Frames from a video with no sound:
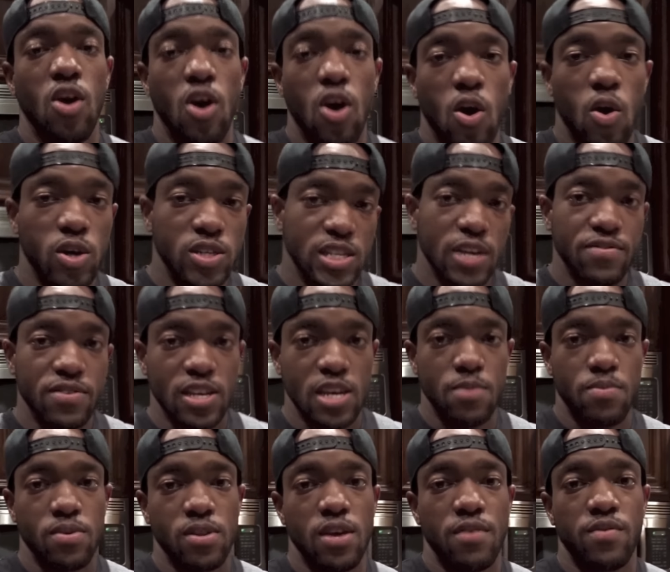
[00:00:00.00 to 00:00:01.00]
always have to
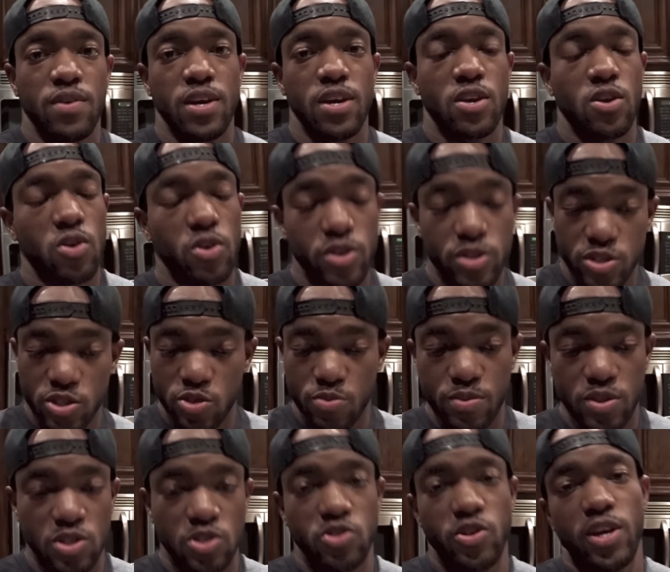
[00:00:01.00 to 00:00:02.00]
keep a level head, or else you'll
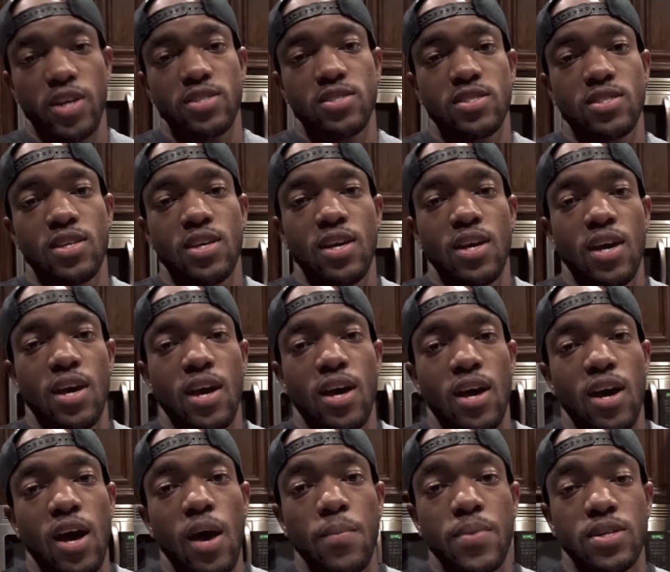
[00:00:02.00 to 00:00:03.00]
be stressed.
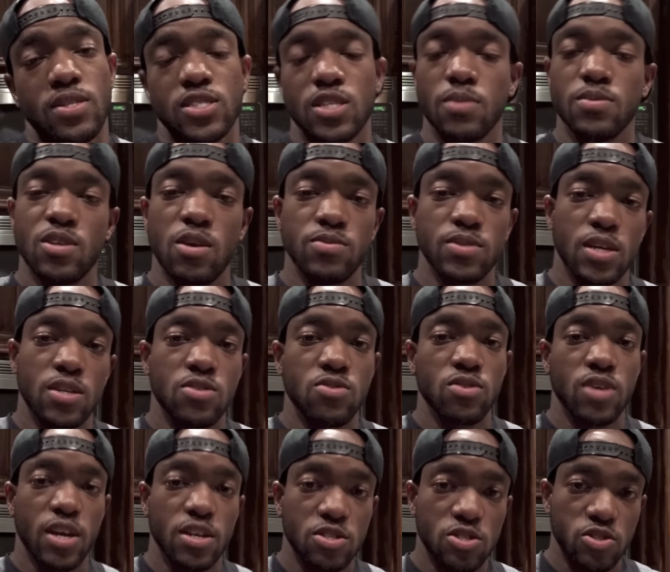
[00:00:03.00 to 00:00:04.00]
I mean, sometimes I do
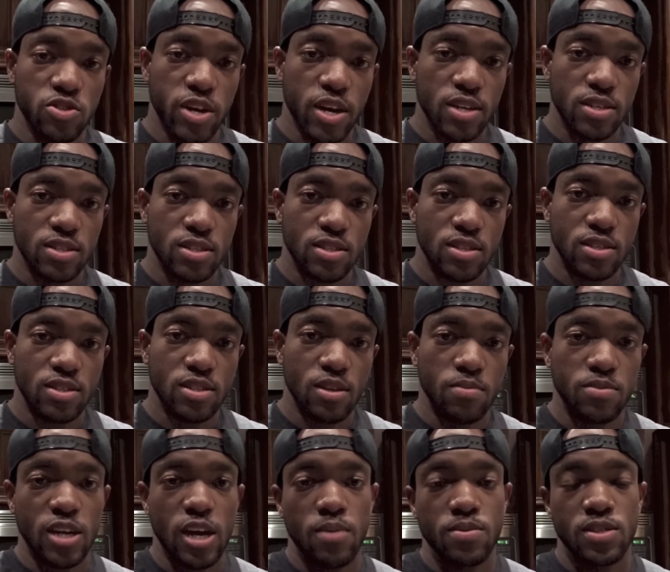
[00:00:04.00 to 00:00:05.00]
get stressed,
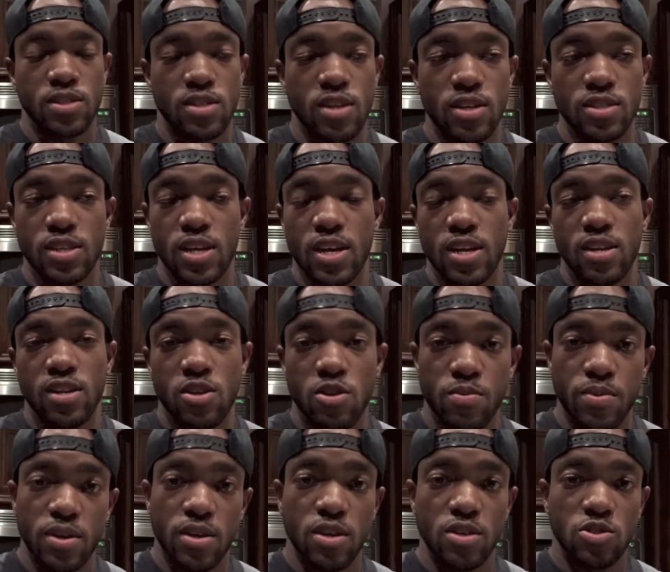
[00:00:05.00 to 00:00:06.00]
sometimes it does get a
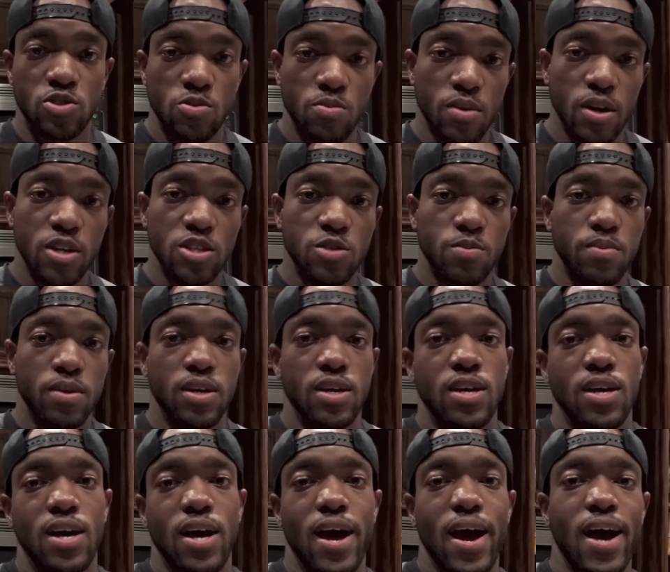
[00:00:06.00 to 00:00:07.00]
little bit too much,
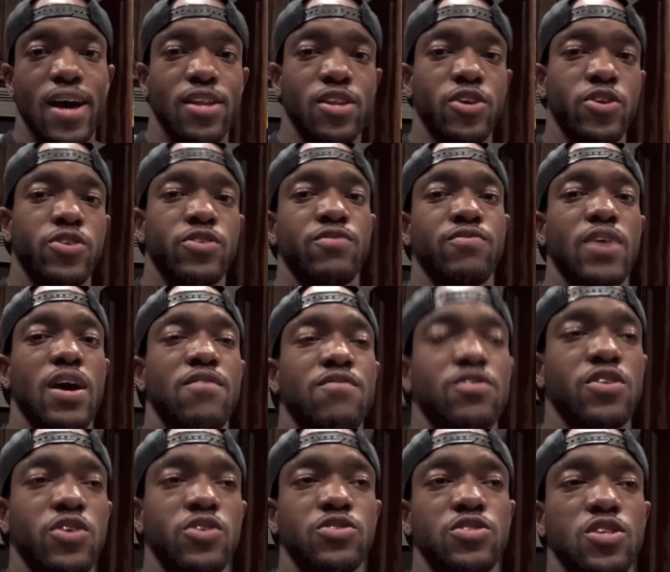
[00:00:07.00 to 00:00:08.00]
but I've
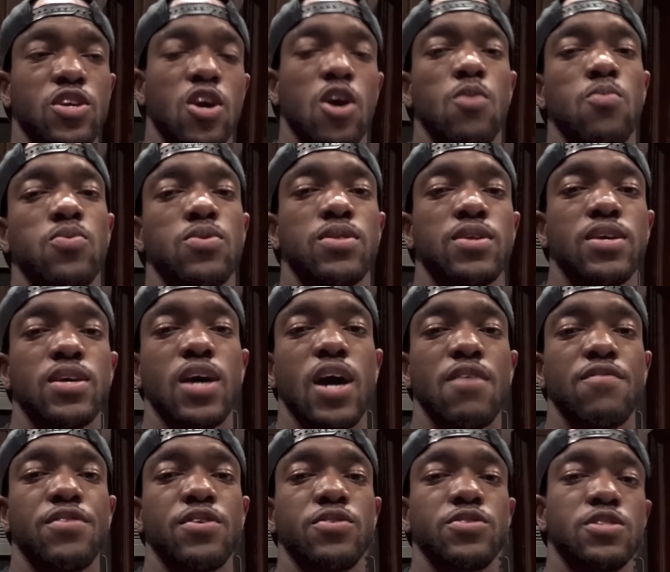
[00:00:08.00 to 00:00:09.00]
learned to cope with it.
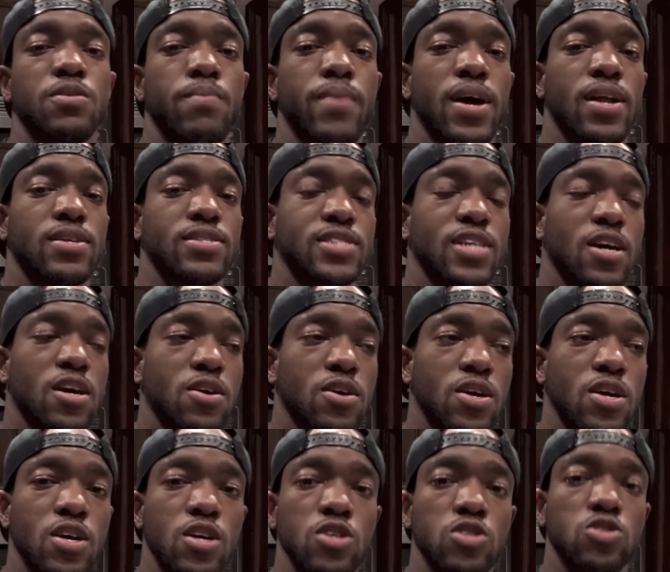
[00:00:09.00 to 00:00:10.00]
I've learned to balance
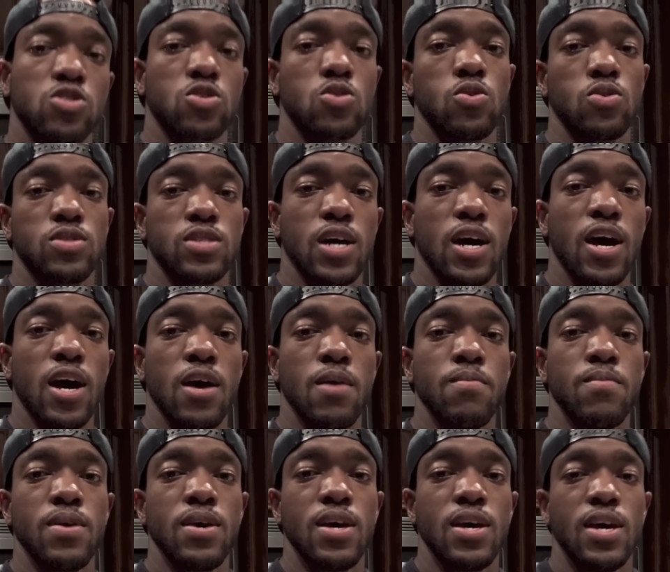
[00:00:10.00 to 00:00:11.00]
out school
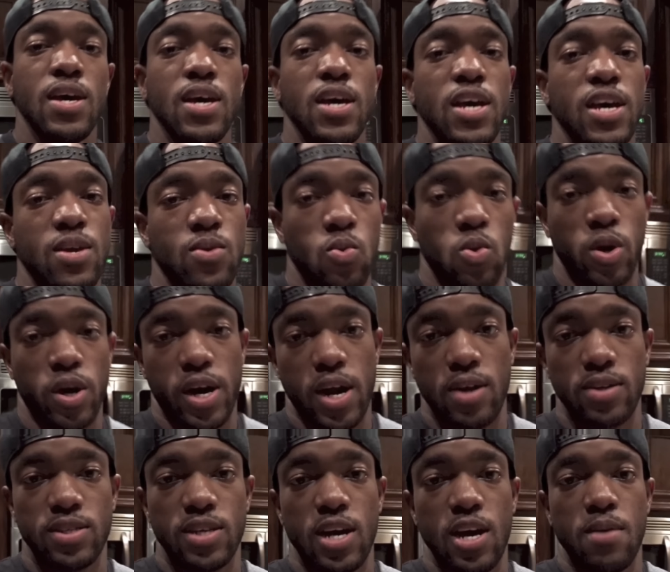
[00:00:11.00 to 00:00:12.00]
time and
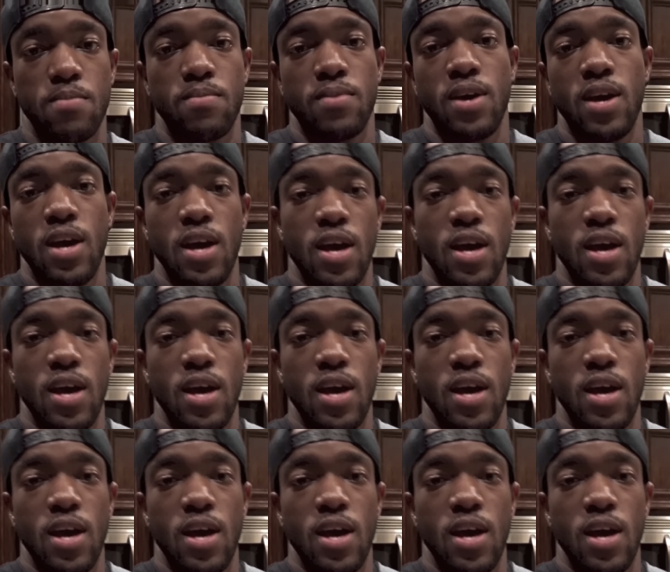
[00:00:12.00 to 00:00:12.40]
workout time.